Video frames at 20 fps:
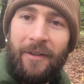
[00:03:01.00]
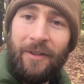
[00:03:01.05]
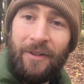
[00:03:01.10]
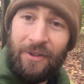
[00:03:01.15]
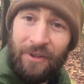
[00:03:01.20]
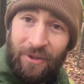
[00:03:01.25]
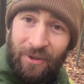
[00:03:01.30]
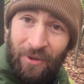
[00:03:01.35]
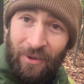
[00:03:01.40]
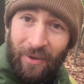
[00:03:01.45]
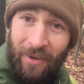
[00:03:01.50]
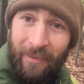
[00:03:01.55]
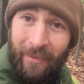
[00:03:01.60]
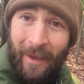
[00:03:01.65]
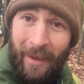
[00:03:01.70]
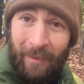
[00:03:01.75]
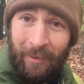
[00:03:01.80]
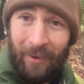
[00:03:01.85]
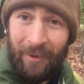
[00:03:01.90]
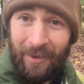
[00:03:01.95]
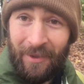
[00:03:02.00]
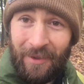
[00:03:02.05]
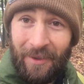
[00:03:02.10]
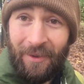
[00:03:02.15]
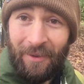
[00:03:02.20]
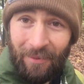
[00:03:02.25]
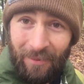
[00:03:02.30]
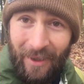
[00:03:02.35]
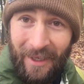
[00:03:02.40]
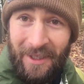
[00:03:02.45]
Sugar maples,
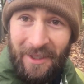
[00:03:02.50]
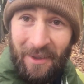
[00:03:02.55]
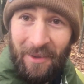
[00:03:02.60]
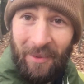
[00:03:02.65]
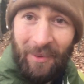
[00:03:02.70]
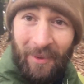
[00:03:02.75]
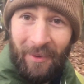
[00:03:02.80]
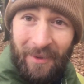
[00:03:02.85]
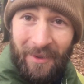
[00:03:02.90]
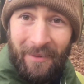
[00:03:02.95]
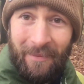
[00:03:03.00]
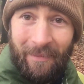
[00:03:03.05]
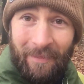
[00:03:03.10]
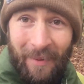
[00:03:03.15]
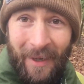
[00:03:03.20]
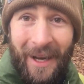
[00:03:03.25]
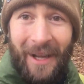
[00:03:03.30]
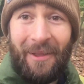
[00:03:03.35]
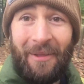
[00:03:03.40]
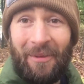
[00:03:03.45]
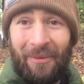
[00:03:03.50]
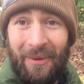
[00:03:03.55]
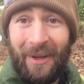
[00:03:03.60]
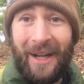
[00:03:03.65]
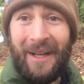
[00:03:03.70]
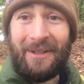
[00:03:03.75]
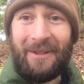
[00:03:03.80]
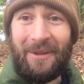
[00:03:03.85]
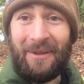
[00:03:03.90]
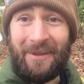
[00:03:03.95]
gray squirrels, brown
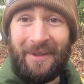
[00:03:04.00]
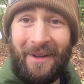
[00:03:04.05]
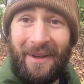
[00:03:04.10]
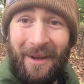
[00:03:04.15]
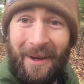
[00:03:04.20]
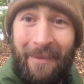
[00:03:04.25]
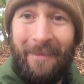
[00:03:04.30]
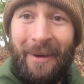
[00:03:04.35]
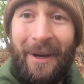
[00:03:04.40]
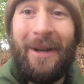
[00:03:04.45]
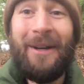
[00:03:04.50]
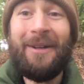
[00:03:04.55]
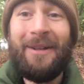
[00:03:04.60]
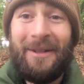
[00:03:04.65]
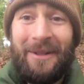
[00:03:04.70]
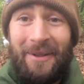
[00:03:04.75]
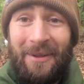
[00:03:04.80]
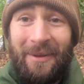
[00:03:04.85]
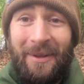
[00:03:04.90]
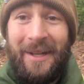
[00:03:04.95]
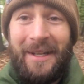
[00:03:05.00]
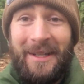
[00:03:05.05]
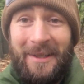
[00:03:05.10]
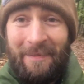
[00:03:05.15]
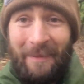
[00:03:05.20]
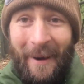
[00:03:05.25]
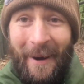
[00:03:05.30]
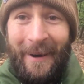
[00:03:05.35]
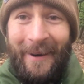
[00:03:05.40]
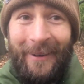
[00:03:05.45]
thrashers, American tree
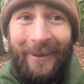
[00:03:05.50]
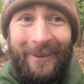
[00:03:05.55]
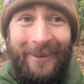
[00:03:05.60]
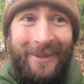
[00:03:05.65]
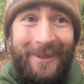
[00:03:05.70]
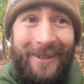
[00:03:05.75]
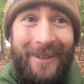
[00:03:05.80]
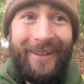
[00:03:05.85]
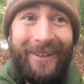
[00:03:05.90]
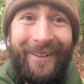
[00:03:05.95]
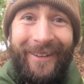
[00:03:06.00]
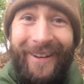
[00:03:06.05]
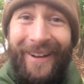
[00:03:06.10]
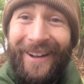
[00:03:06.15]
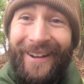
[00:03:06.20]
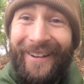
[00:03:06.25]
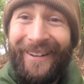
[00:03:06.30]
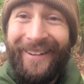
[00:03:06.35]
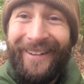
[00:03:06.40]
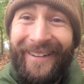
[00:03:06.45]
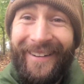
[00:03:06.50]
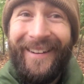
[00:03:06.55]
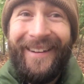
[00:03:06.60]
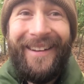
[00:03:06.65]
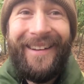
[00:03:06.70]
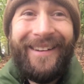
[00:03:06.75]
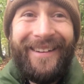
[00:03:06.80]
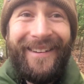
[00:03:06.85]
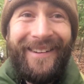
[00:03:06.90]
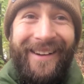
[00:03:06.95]
sparrows.
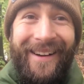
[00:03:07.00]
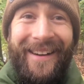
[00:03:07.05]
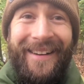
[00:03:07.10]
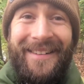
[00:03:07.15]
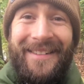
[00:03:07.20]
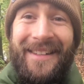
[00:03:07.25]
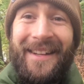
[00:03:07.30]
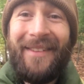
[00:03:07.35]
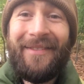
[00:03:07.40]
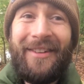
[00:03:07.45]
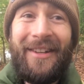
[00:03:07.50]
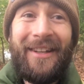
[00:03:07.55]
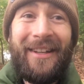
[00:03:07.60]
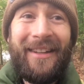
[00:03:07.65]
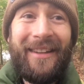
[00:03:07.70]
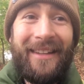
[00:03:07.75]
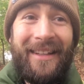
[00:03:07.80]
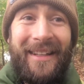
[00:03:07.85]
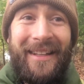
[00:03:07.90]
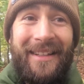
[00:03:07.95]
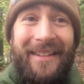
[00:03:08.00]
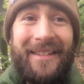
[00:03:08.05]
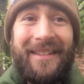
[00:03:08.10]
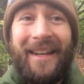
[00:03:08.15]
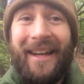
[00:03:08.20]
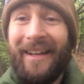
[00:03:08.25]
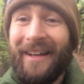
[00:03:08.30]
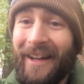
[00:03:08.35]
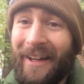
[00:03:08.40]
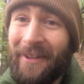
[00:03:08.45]
God has given these
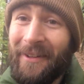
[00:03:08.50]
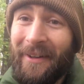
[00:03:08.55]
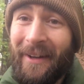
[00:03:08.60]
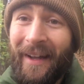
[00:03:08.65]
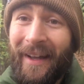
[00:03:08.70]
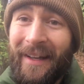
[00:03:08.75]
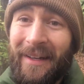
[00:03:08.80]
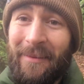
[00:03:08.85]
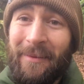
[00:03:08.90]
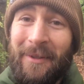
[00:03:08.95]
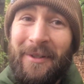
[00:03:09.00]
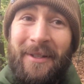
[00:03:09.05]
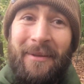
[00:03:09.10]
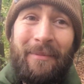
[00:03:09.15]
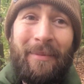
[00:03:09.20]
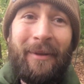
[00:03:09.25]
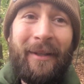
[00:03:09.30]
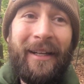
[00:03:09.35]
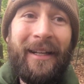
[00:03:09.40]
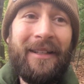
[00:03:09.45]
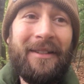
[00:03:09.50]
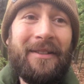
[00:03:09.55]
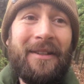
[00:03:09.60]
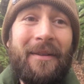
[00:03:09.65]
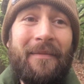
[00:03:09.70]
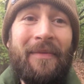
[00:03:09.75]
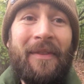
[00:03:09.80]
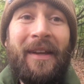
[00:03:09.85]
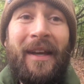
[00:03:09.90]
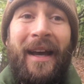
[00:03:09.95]
and other animals and plants
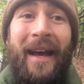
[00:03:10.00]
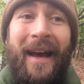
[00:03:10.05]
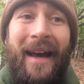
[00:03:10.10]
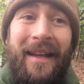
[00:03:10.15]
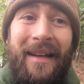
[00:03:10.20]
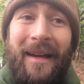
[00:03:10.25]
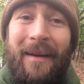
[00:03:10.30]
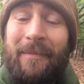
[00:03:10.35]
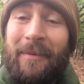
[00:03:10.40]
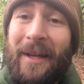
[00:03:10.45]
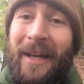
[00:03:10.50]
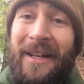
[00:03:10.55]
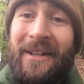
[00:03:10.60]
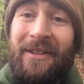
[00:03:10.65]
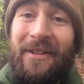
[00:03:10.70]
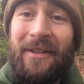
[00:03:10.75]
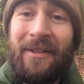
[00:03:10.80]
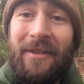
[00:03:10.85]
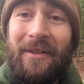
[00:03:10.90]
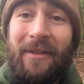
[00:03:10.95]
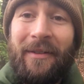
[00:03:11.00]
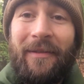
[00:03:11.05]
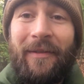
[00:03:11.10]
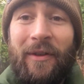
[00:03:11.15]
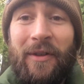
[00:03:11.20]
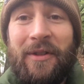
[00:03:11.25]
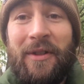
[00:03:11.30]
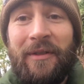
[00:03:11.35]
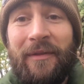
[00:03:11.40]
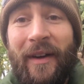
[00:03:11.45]
adaptations
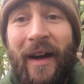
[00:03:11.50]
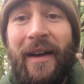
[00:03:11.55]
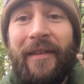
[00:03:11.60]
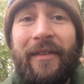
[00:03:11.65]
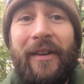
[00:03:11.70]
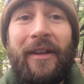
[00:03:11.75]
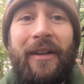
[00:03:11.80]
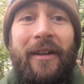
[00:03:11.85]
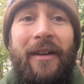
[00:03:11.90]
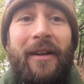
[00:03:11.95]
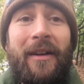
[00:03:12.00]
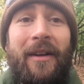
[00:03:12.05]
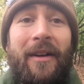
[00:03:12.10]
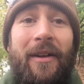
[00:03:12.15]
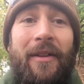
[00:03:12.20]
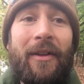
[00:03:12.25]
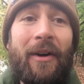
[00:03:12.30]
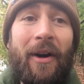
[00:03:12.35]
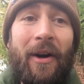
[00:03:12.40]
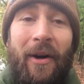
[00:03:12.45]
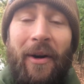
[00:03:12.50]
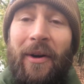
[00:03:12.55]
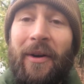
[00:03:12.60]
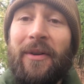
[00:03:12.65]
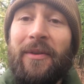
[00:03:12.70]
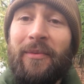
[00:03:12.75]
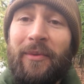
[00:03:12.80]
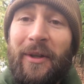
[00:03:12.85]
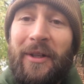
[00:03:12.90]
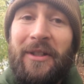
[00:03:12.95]
for surviving the
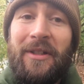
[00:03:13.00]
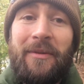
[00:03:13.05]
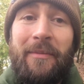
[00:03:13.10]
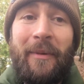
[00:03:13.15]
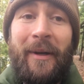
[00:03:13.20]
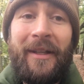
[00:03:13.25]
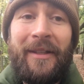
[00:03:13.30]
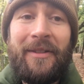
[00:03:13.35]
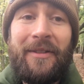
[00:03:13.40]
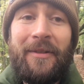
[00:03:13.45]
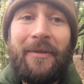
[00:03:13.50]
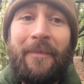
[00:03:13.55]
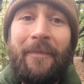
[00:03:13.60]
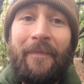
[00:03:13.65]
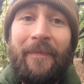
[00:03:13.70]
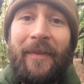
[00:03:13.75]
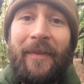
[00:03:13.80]
hard winter months.